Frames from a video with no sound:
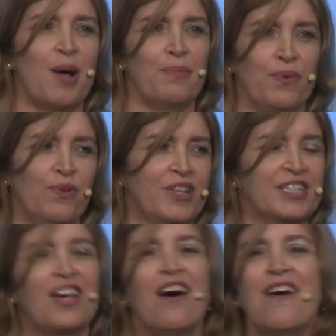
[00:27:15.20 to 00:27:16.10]
up all
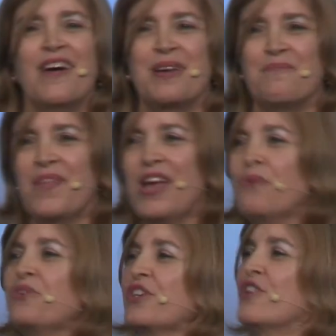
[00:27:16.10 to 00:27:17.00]
the time
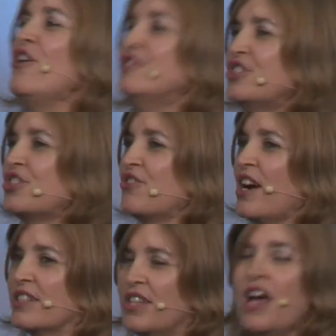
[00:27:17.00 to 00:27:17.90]
with the
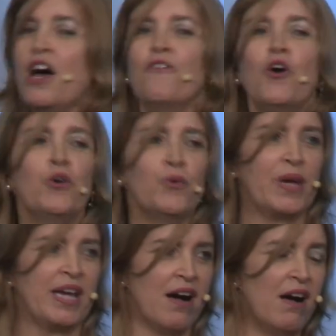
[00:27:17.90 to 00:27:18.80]
construct of who
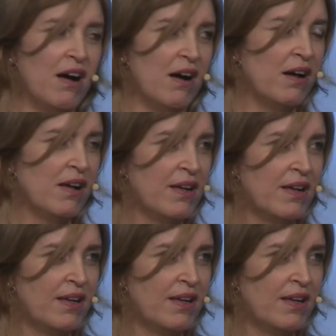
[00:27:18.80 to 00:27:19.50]
we are,